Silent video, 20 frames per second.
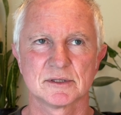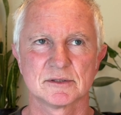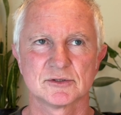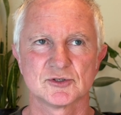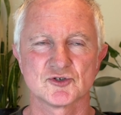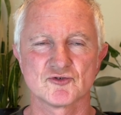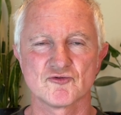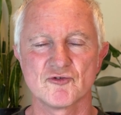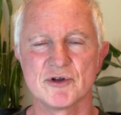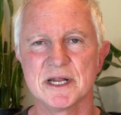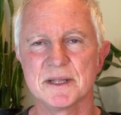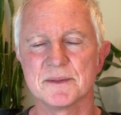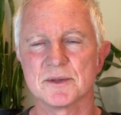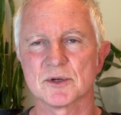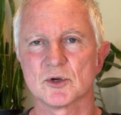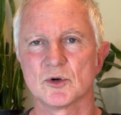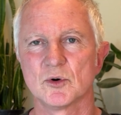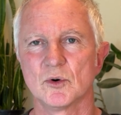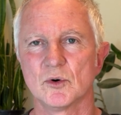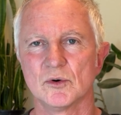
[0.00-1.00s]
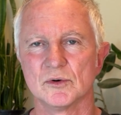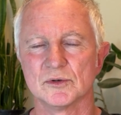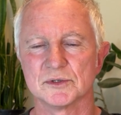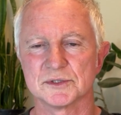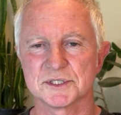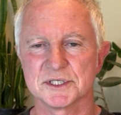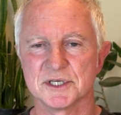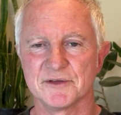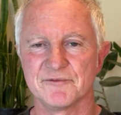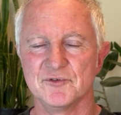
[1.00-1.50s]
treating the
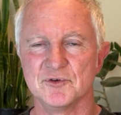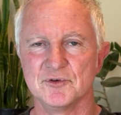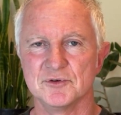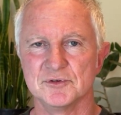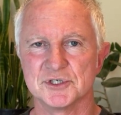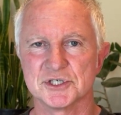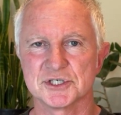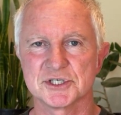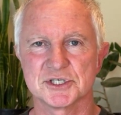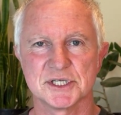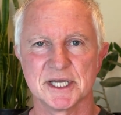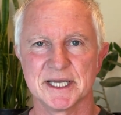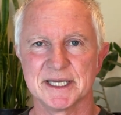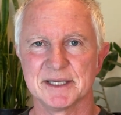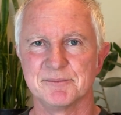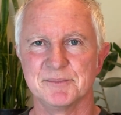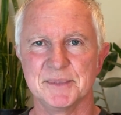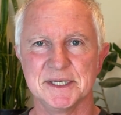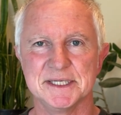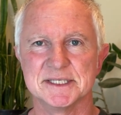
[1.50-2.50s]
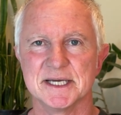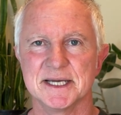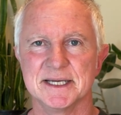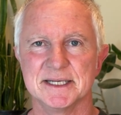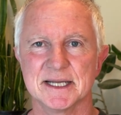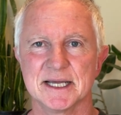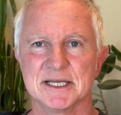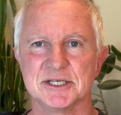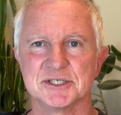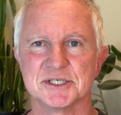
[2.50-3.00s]
cause if you just take betaine
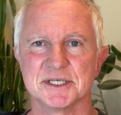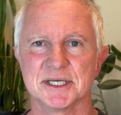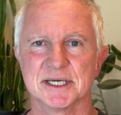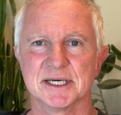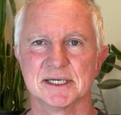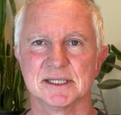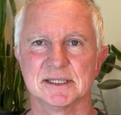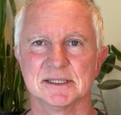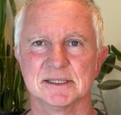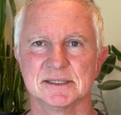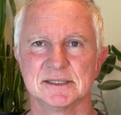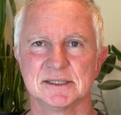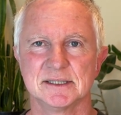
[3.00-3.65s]
HCl.